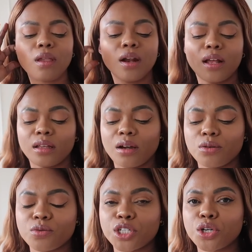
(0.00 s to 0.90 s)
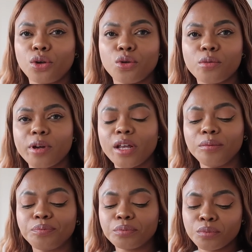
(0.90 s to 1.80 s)
and I think I was rushing a little bit,
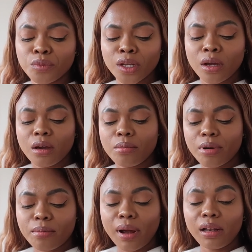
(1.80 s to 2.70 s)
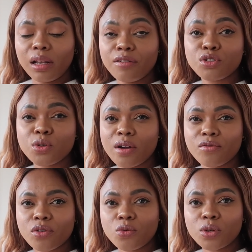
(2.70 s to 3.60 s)
but my Lyft
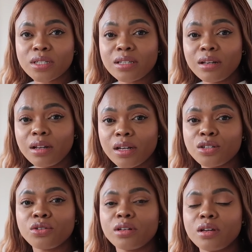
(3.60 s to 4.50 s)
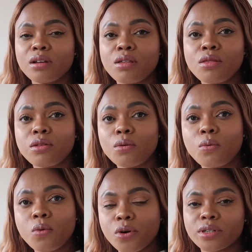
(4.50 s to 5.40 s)
driver was literally the
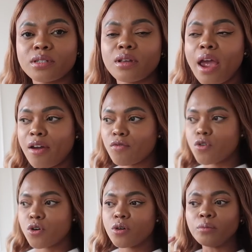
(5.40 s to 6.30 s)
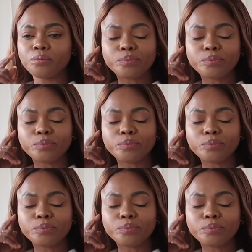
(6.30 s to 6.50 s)
worst ever.